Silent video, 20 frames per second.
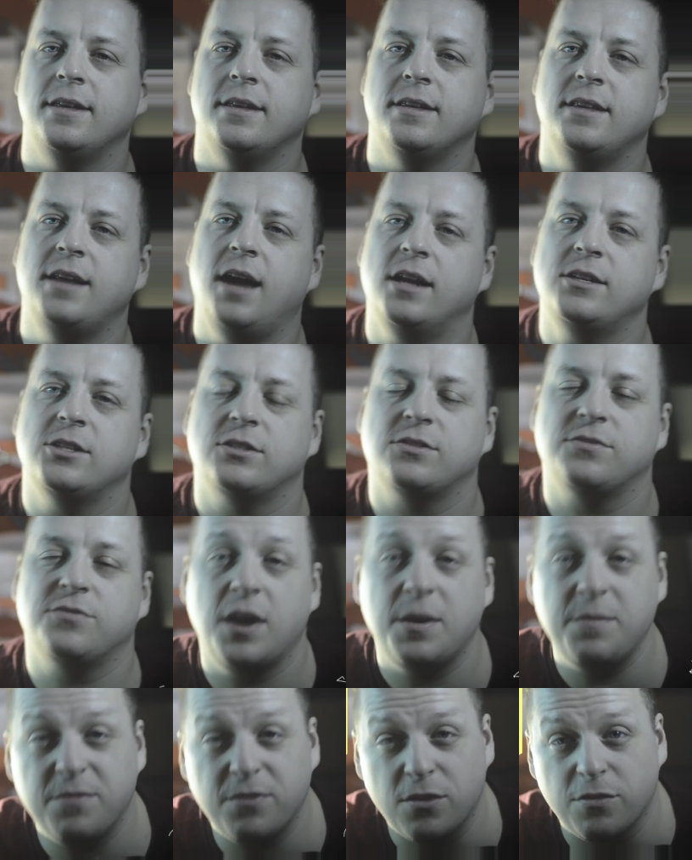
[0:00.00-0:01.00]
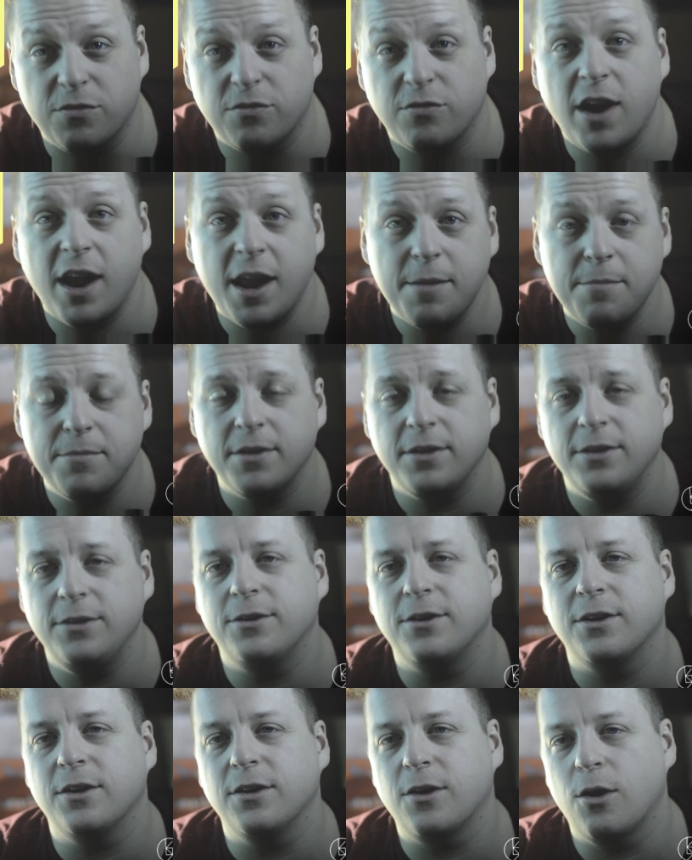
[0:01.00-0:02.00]
not just frame for frame, but you
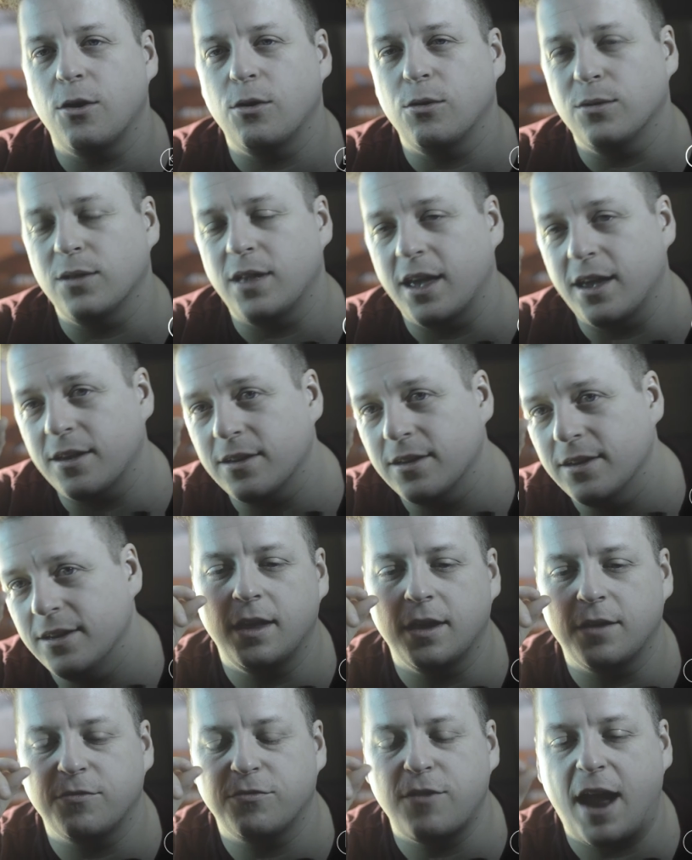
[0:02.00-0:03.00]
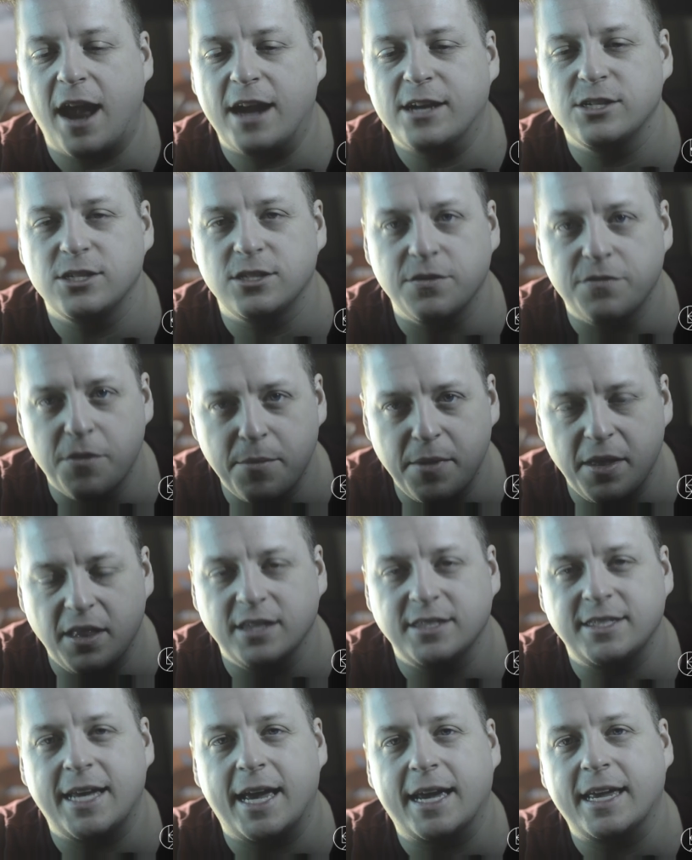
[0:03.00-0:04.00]
can go like like fractions of a
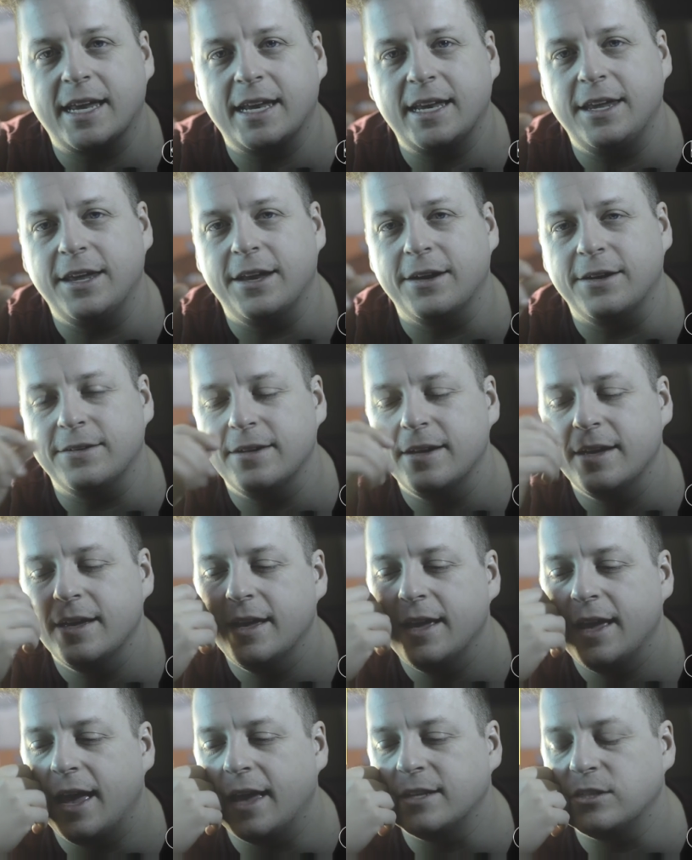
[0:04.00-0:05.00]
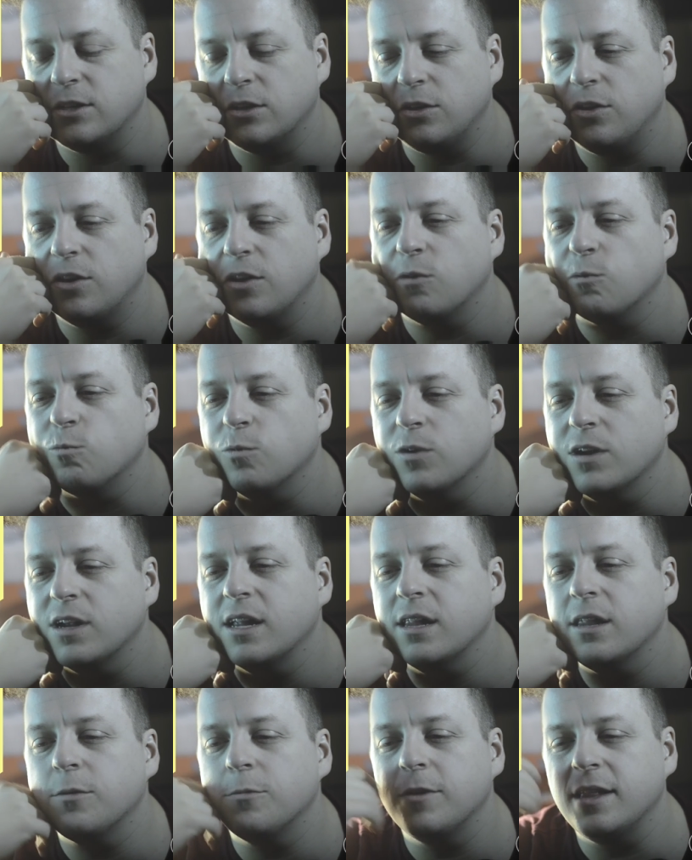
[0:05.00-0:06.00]
millisecond, you know, and so you can
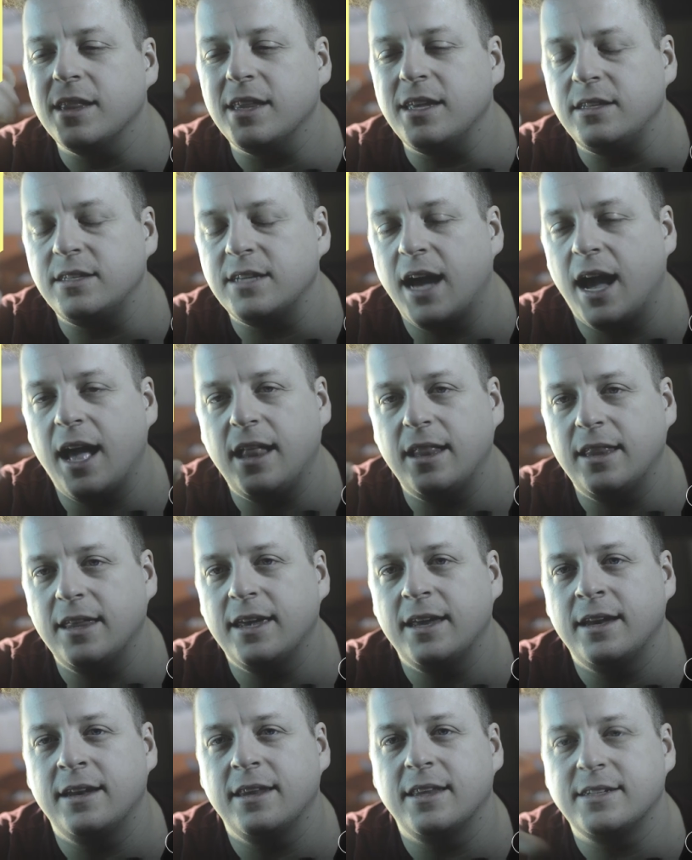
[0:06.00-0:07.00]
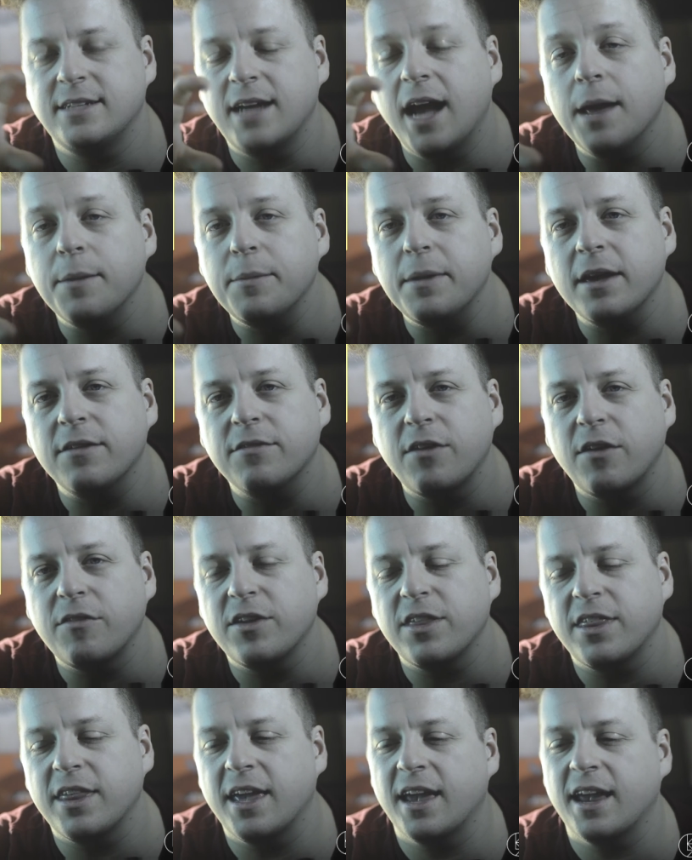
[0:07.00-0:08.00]
really really dial in the timing of
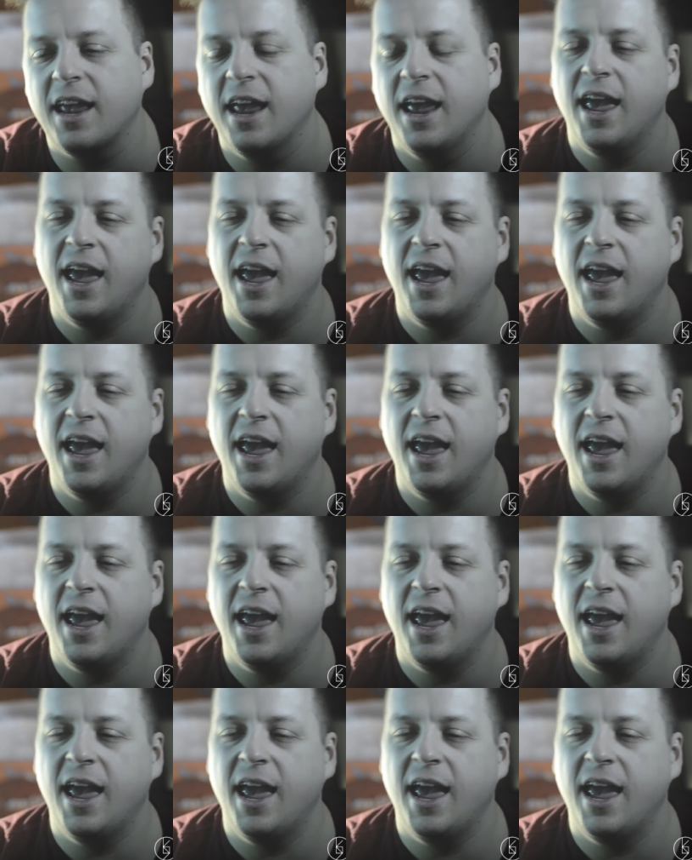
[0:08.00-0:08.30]
everything.